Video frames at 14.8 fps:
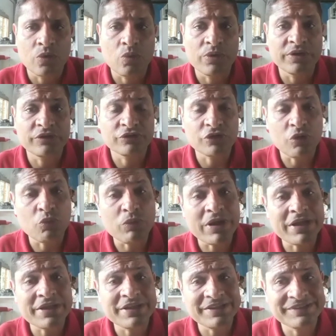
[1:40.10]
When
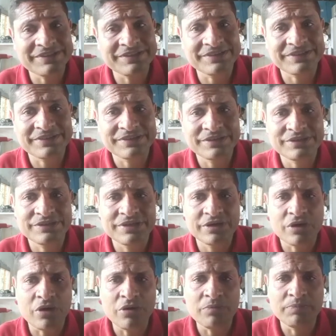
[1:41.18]
someone guesses
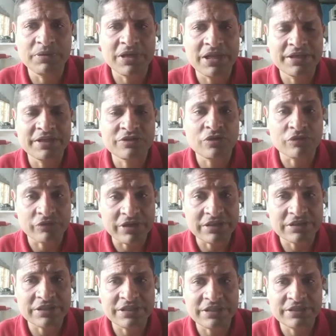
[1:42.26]
their own planet
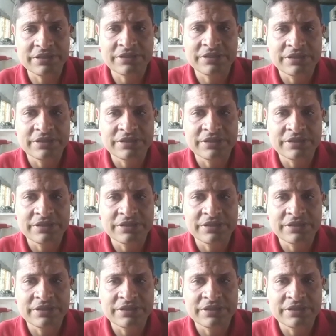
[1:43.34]
correctly,